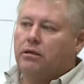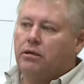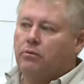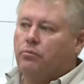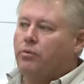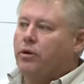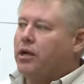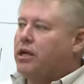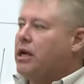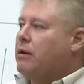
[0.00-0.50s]

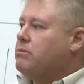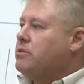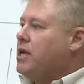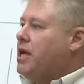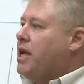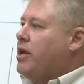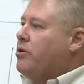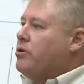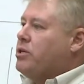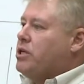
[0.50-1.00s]
when it comes to
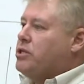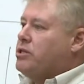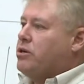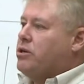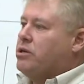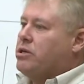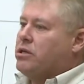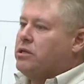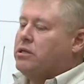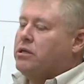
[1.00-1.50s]
energy
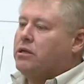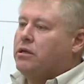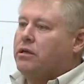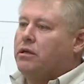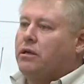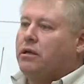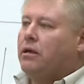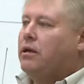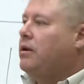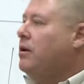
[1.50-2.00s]
surges.
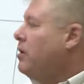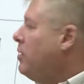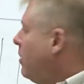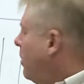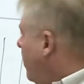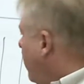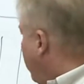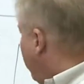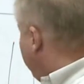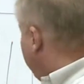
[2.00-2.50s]

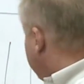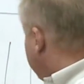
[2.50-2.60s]
All those